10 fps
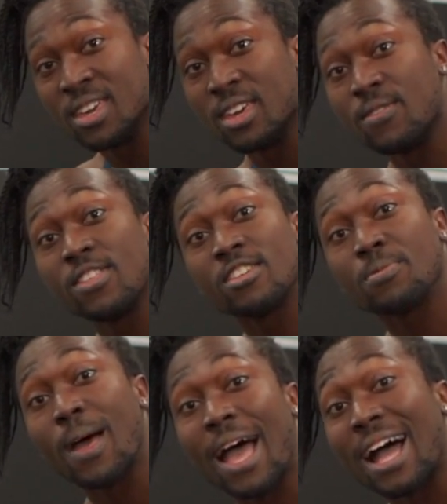even just
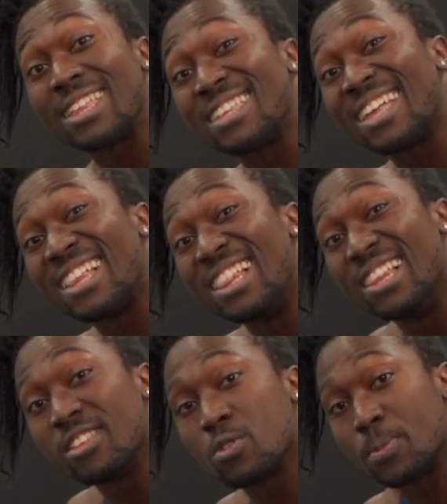by adding a
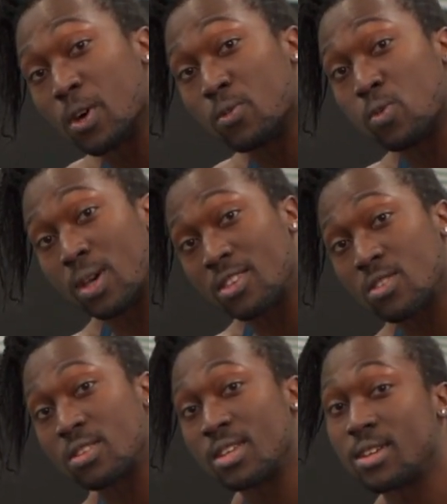little bit of weight
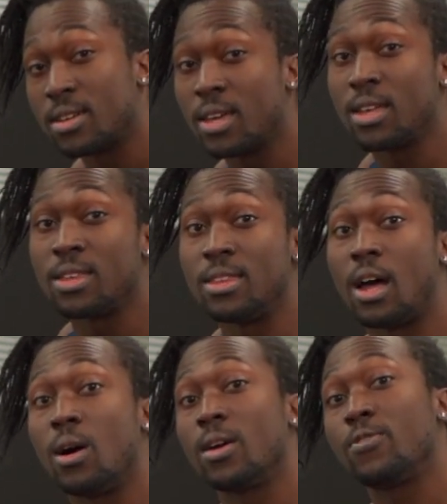on there.
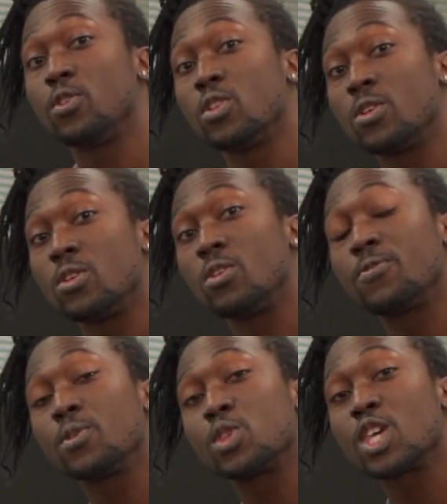Now, if you don't
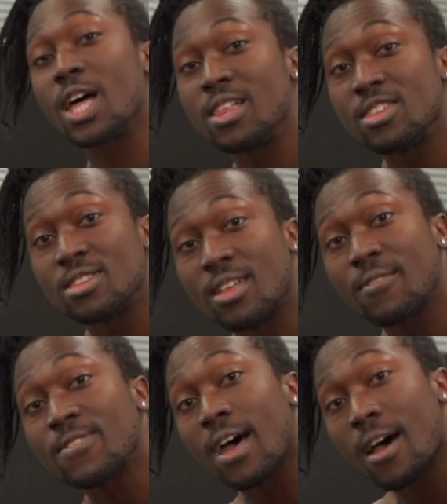feel challenged
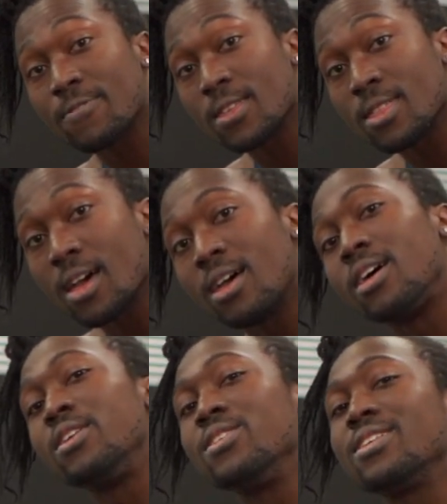enough after that,
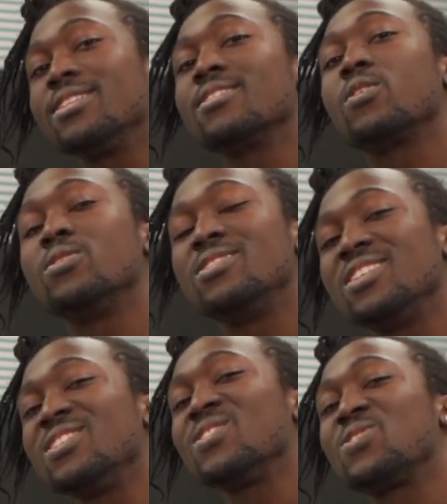you can
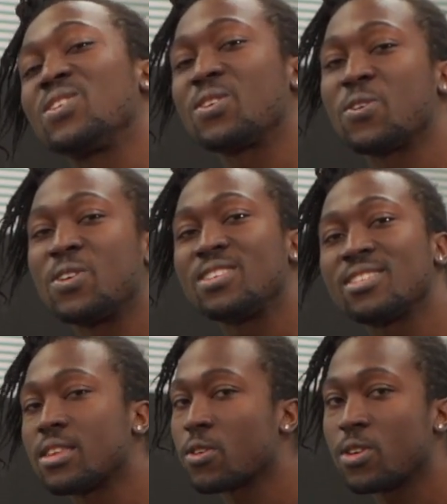continue to increase
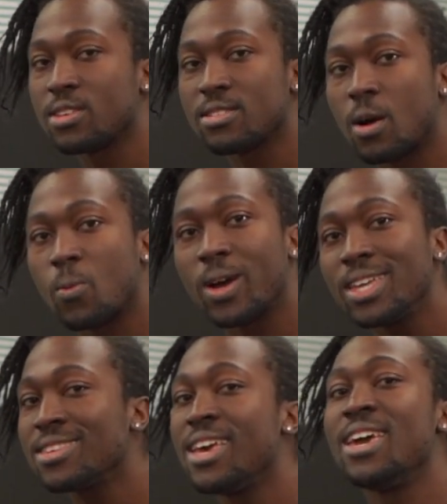that
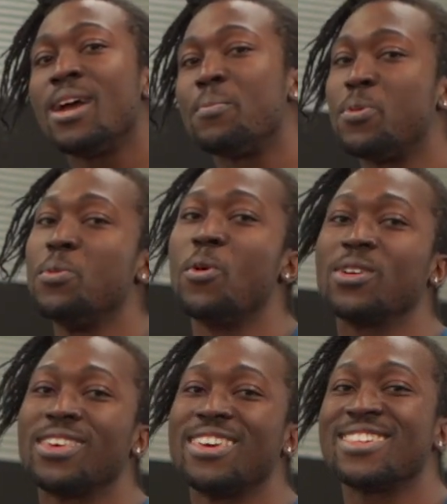weight and put more
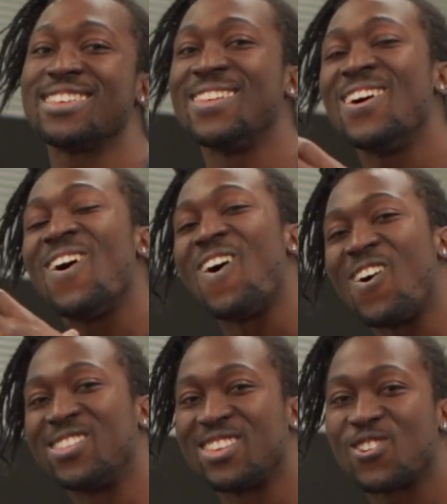tension
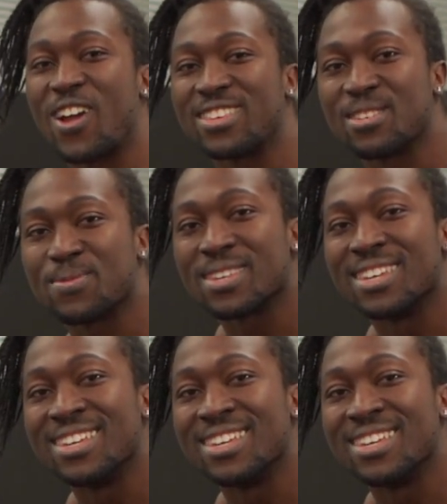on the triceps.